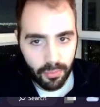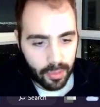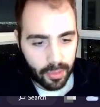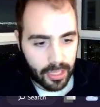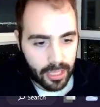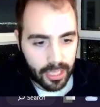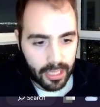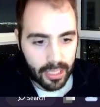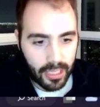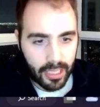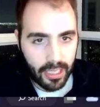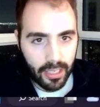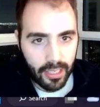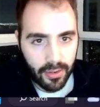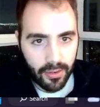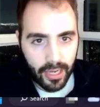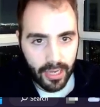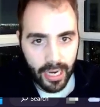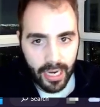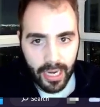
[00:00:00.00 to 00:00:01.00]
we take it
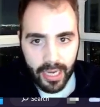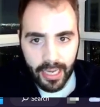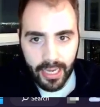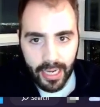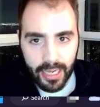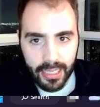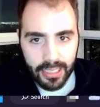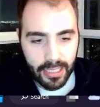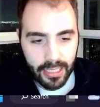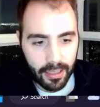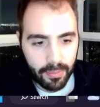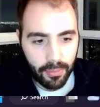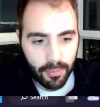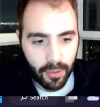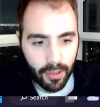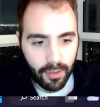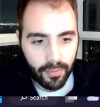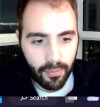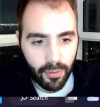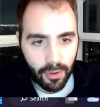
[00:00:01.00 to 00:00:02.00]
here at
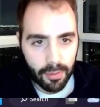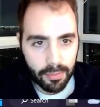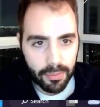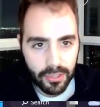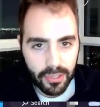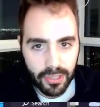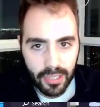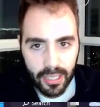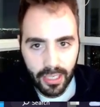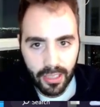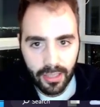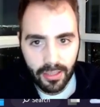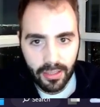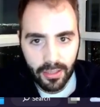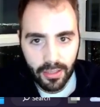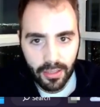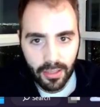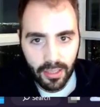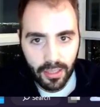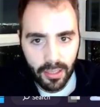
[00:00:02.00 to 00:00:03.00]

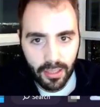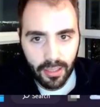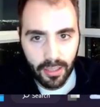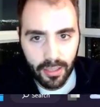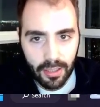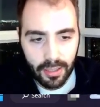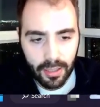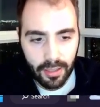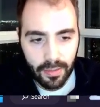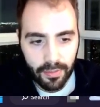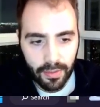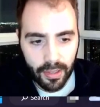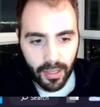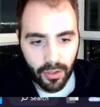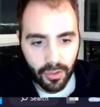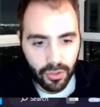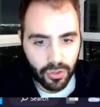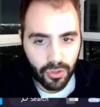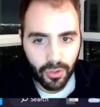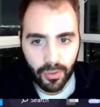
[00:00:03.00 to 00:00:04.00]
19.4%,
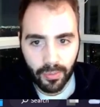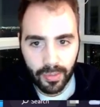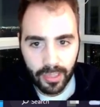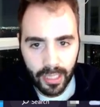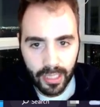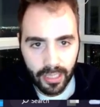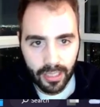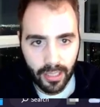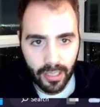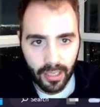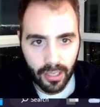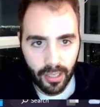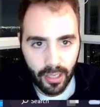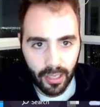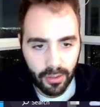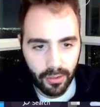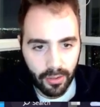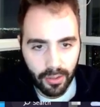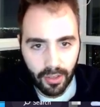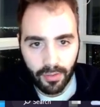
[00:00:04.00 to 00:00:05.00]
or sorry, we take
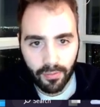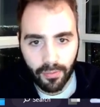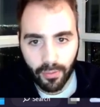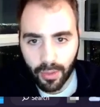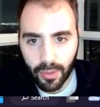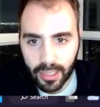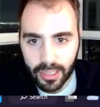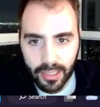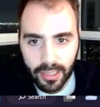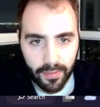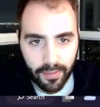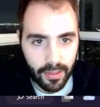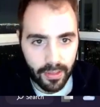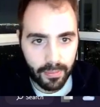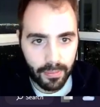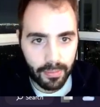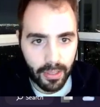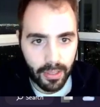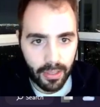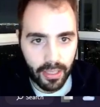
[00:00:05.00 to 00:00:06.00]

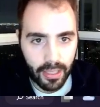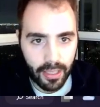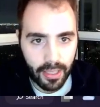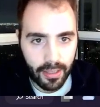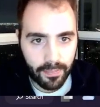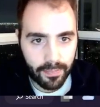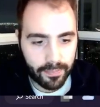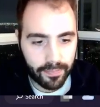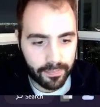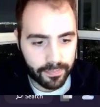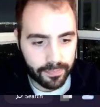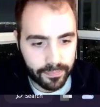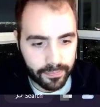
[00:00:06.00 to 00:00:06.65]
147 billion,